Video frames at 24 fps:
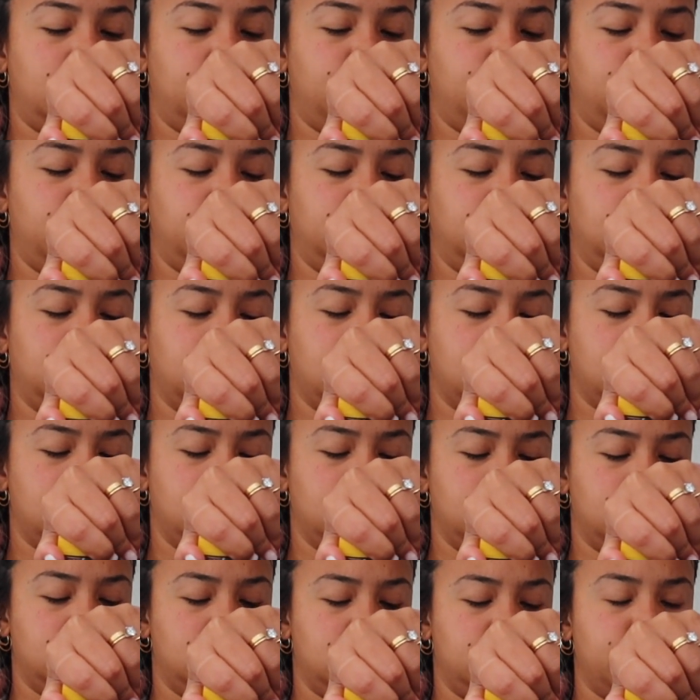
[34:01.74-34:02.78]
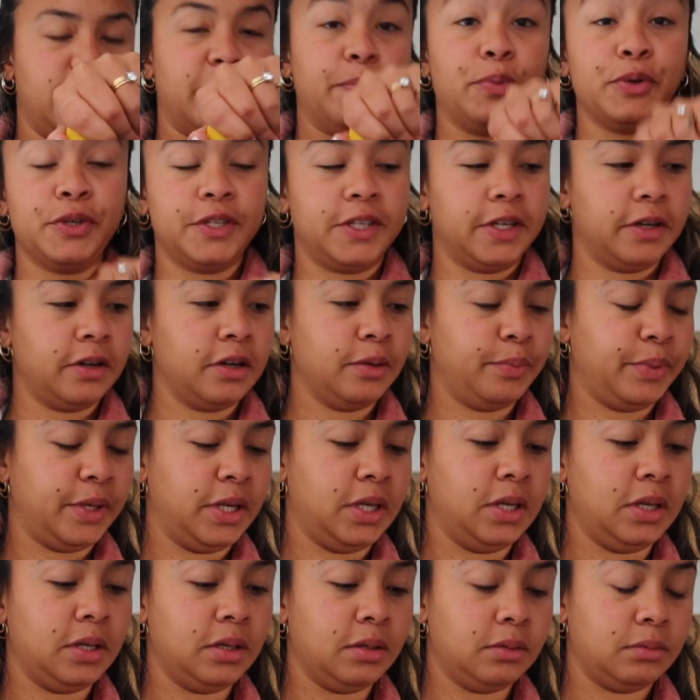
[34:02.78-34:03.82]
what is this called? Maple syrup.
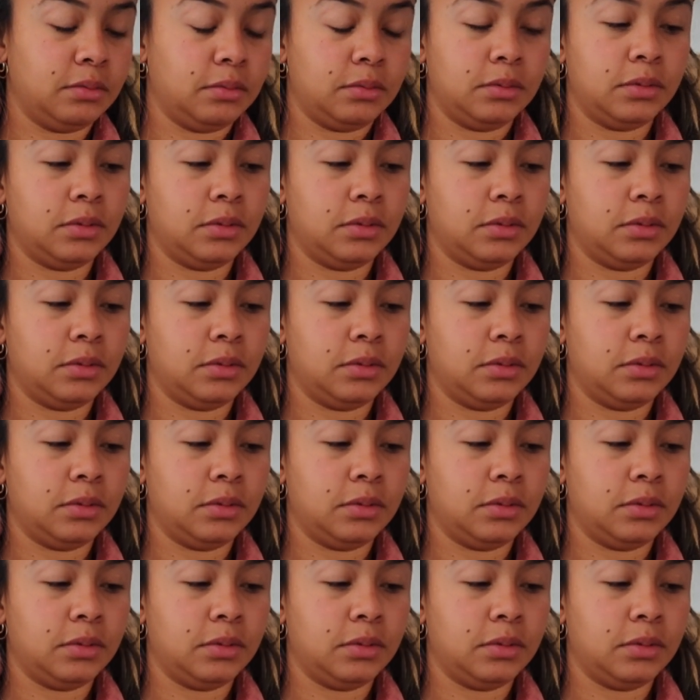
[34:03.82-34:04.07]
He